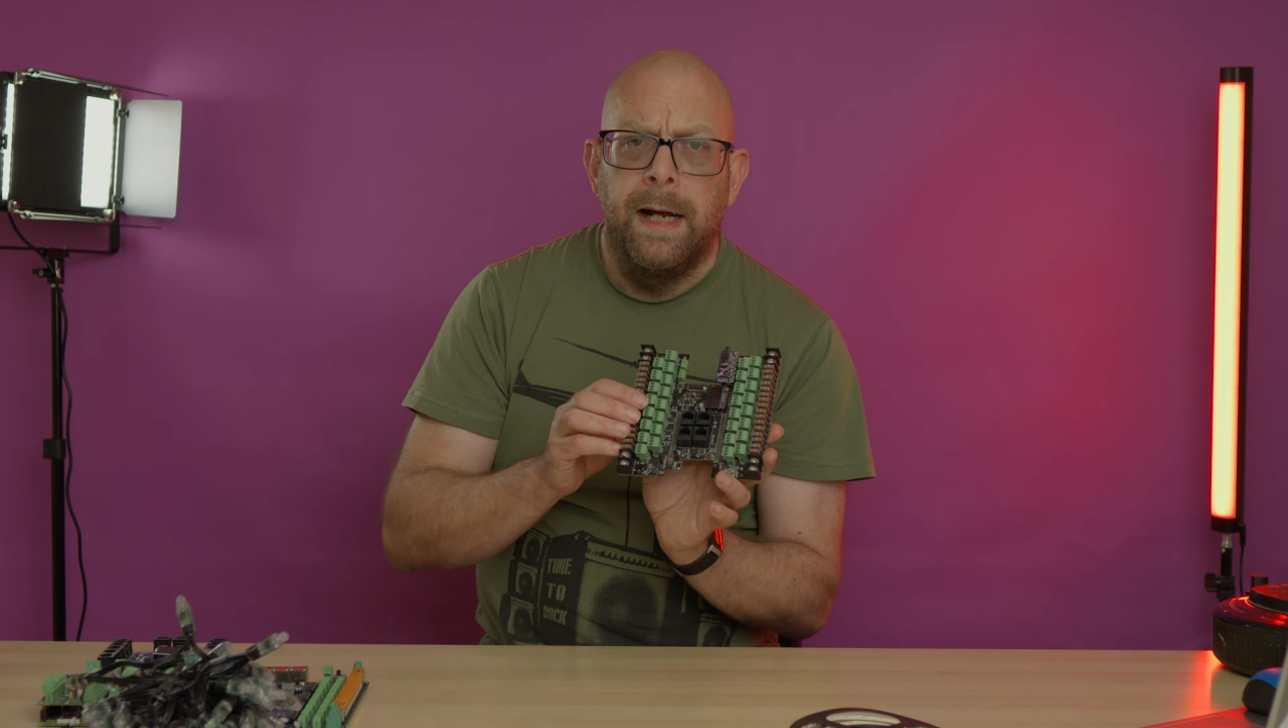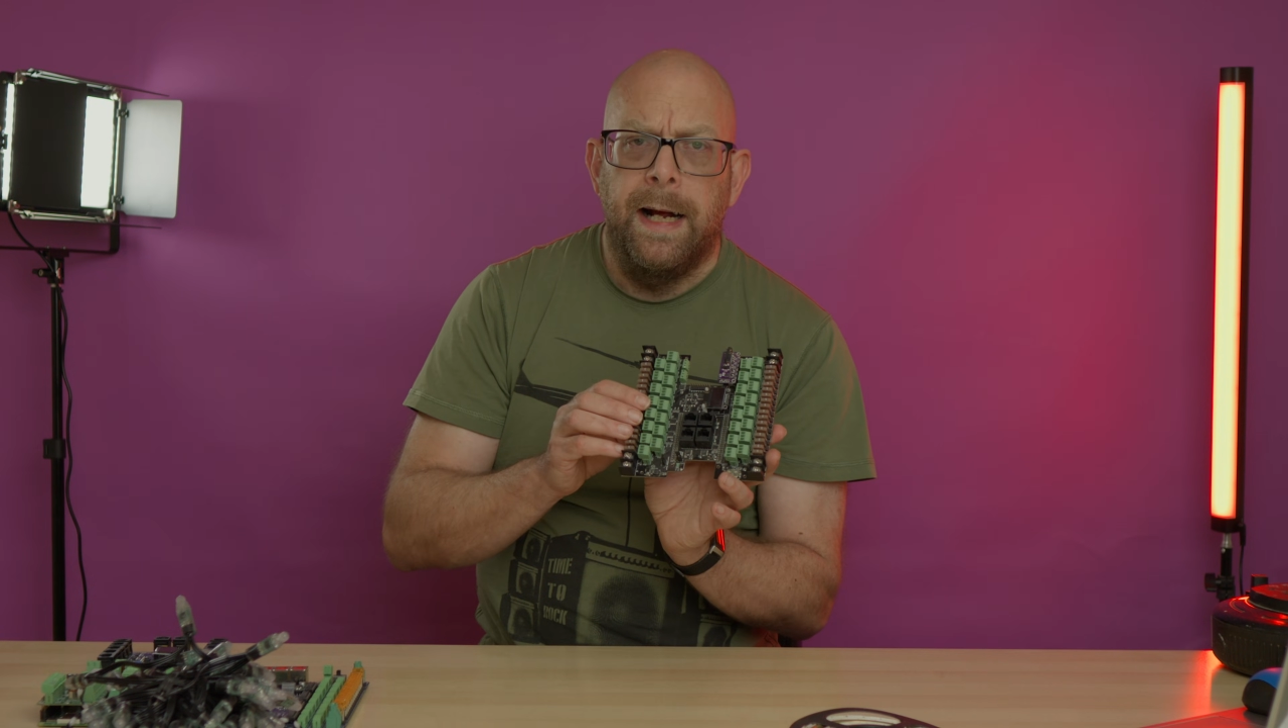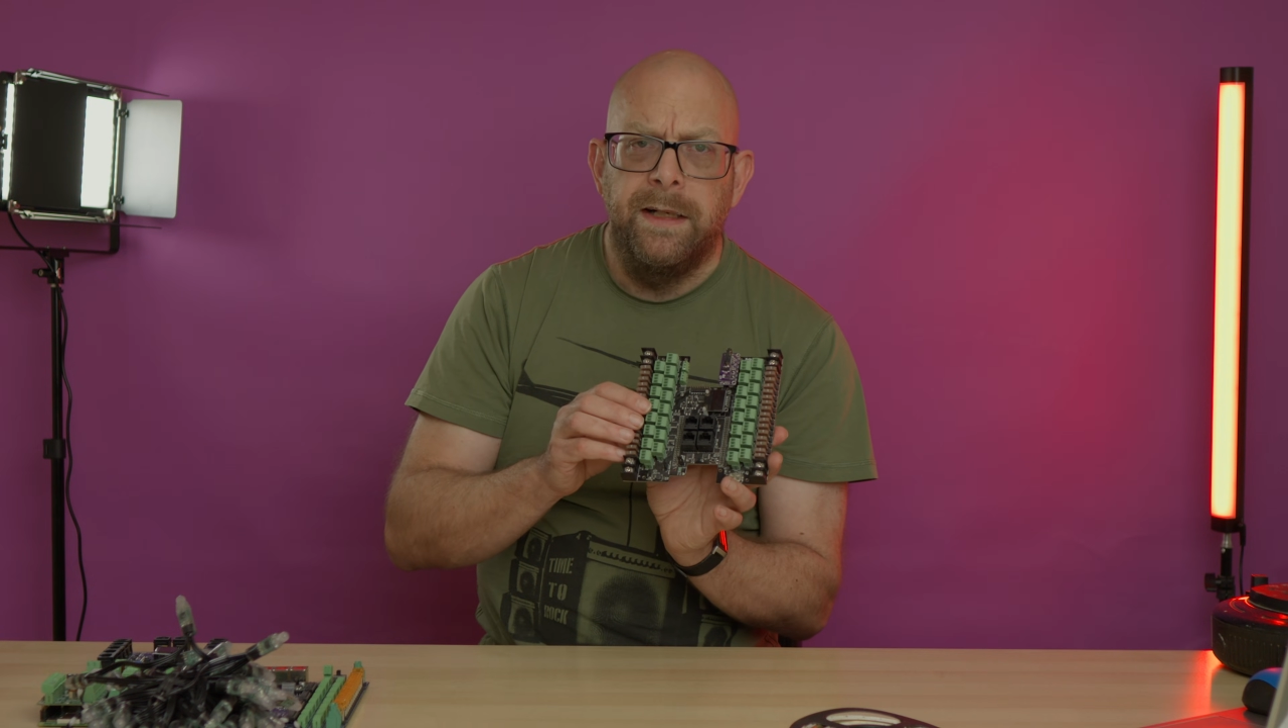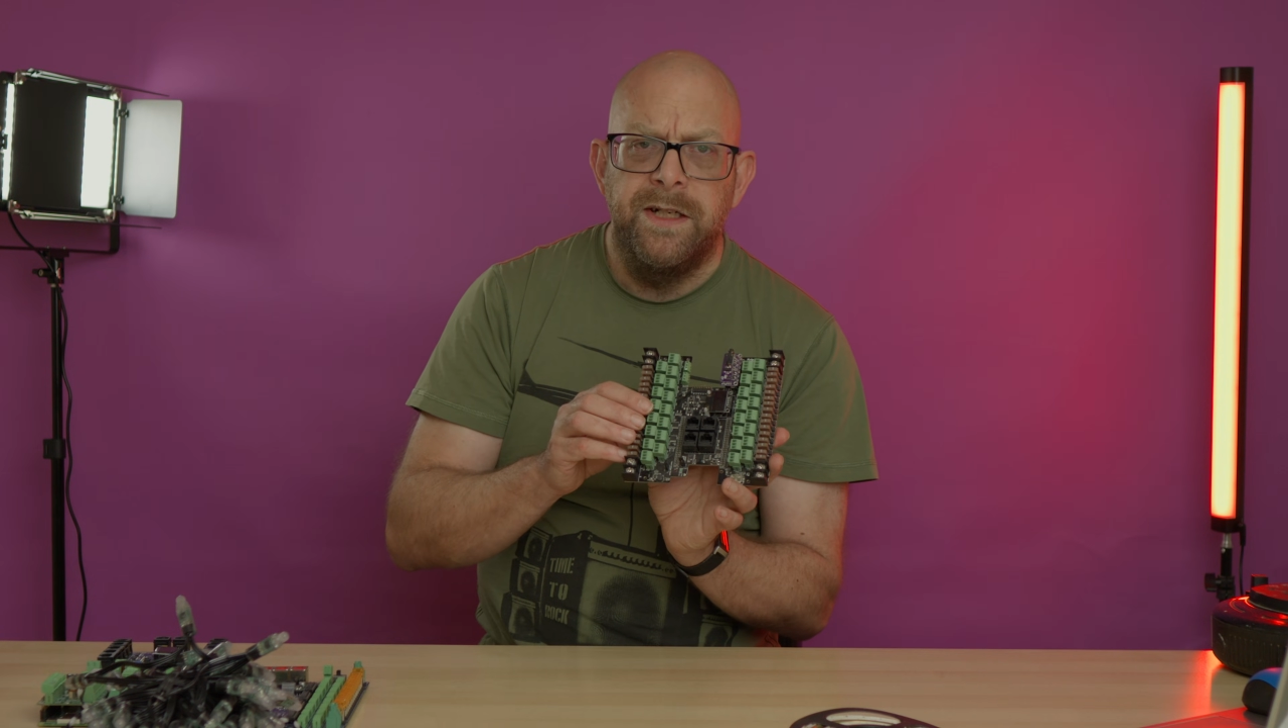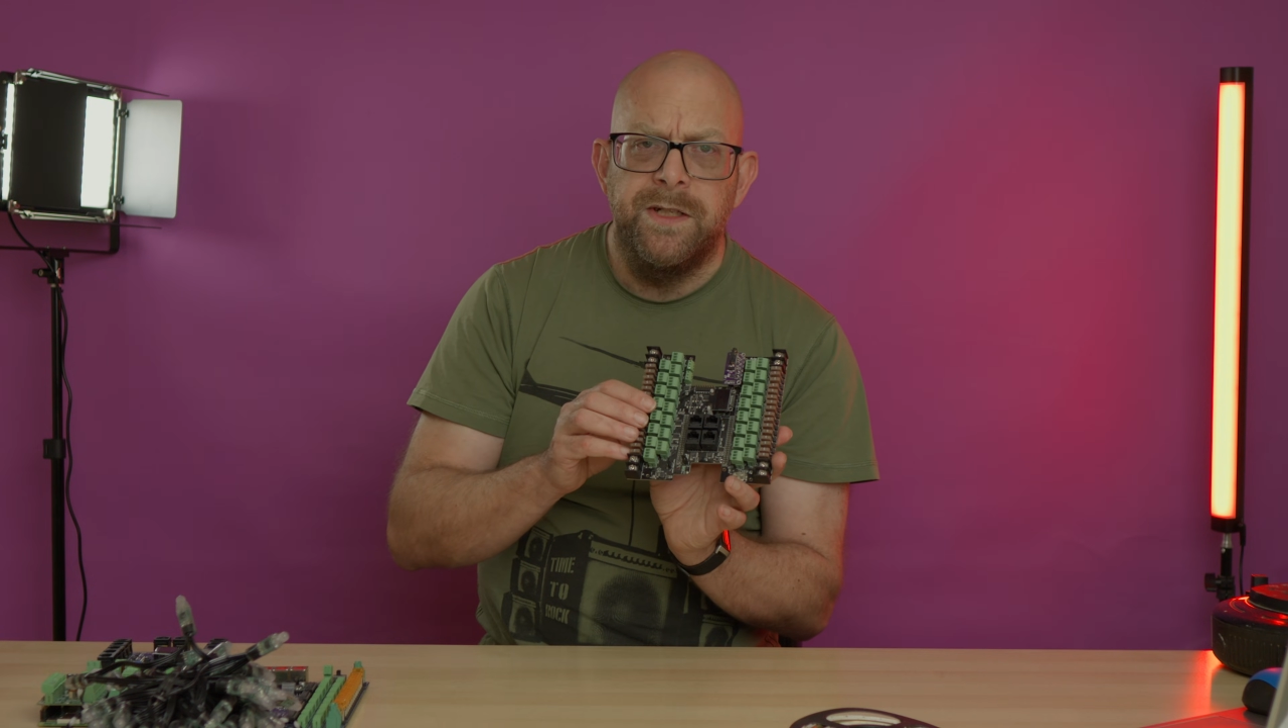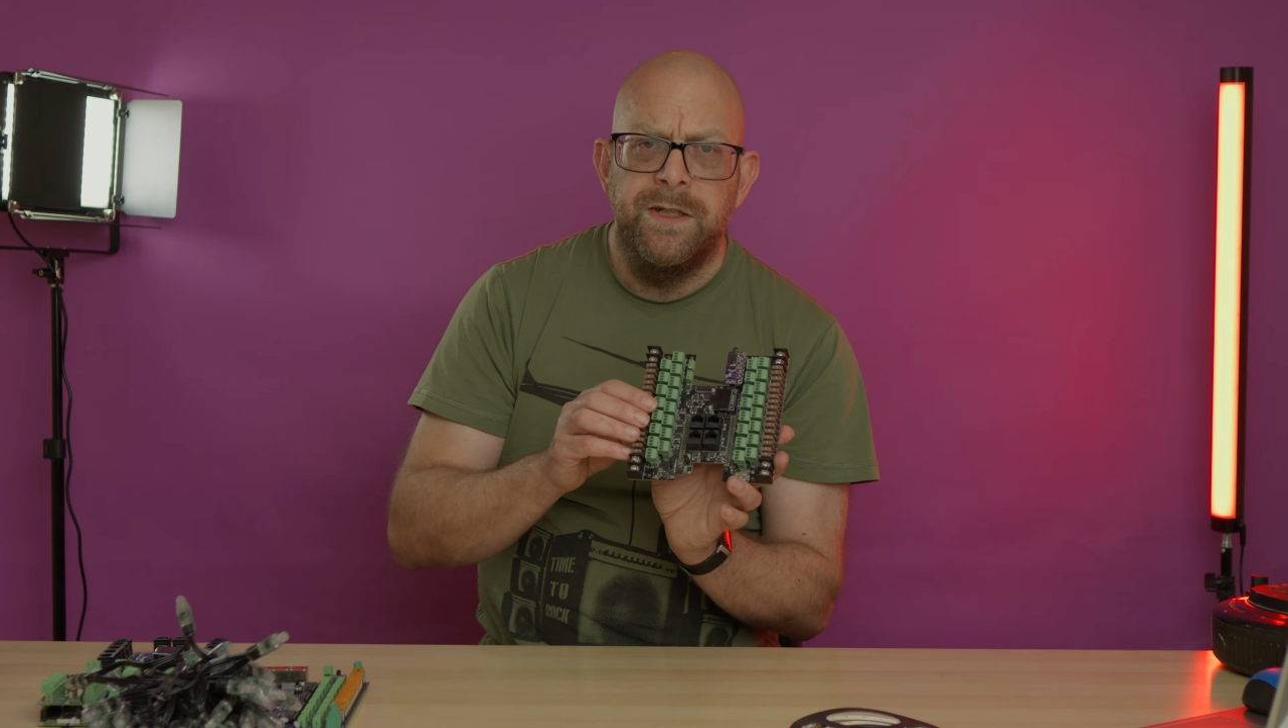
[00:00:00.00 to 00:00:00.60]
and it's